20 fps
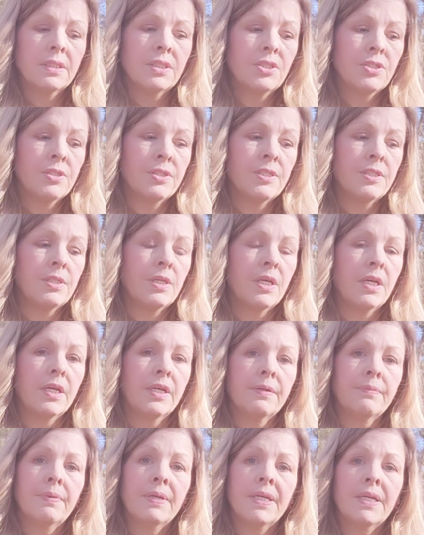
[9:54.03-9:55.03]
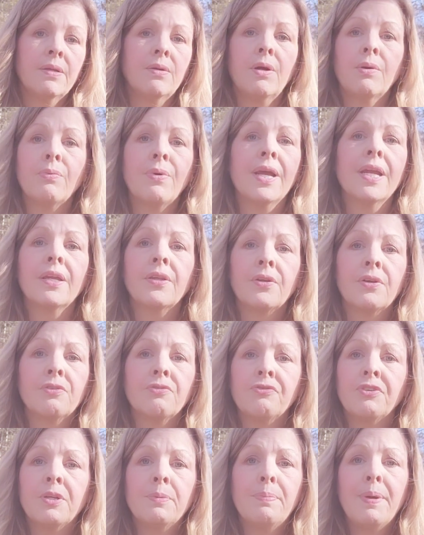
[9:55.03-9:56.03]
just a
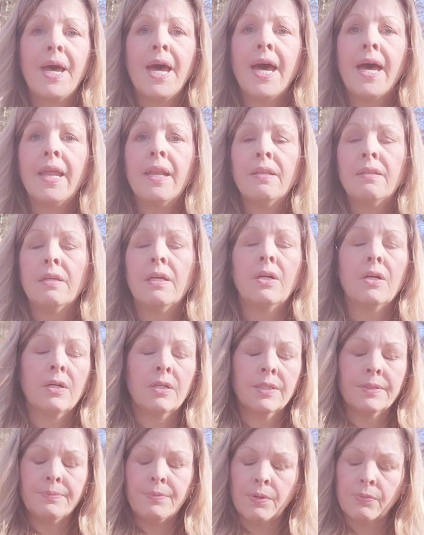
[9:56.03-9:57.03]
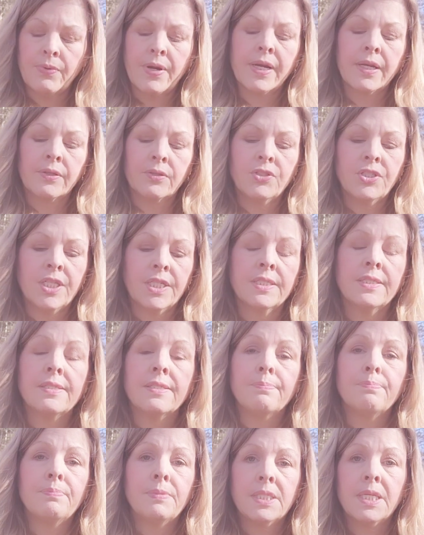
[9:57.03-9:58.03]
regular foot pad, or a regular
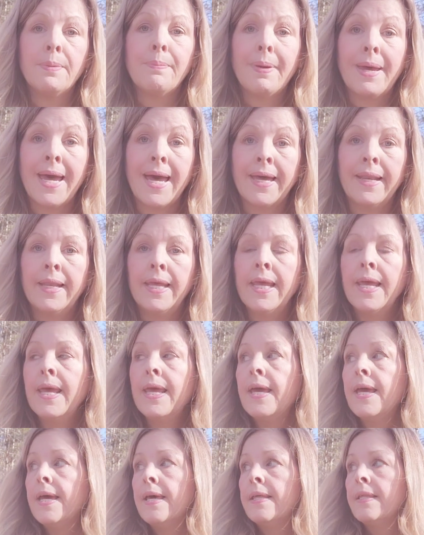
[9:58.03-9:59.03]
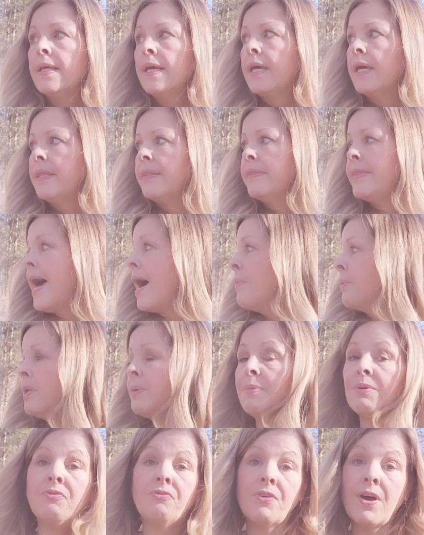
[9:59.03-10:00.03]
tent pad. That
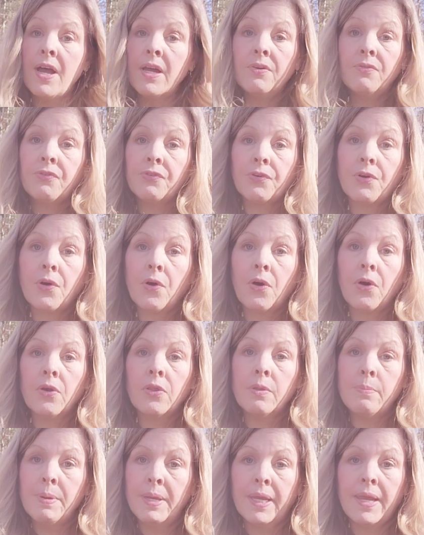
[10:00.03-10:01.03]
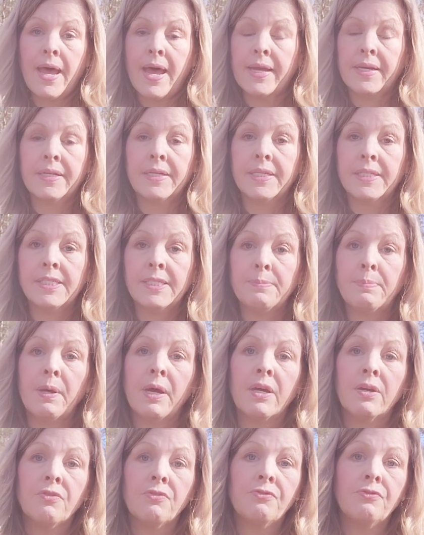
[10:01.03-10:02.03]
would have been fine for the Big Agnes,
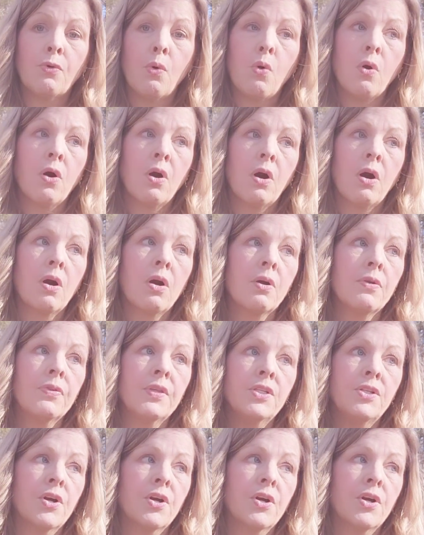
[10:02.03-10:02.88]
but for the